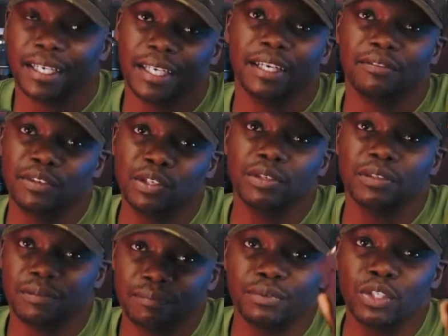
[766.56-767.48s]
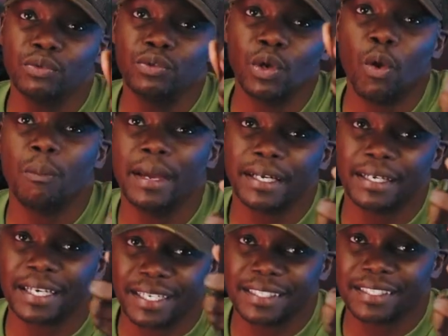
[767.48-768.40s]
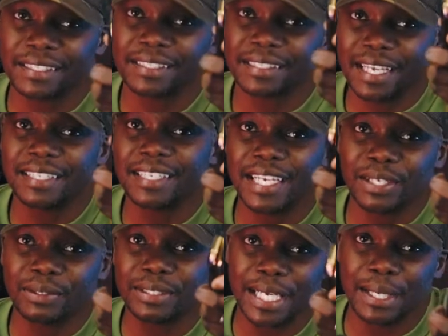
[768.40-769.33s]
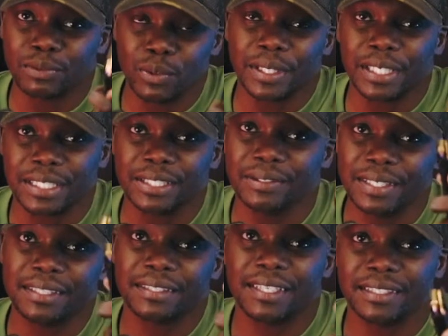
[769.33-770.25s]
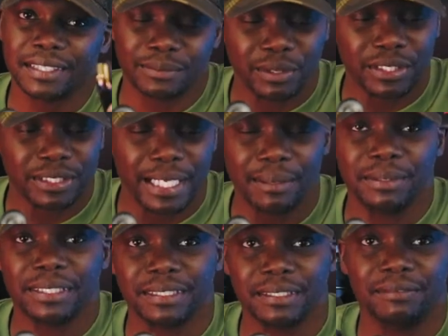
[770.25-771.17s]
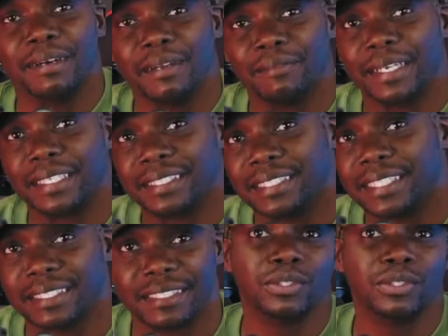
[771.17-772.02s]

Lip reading: if you know better that they say no damn 22. This does as much damage as a 5.56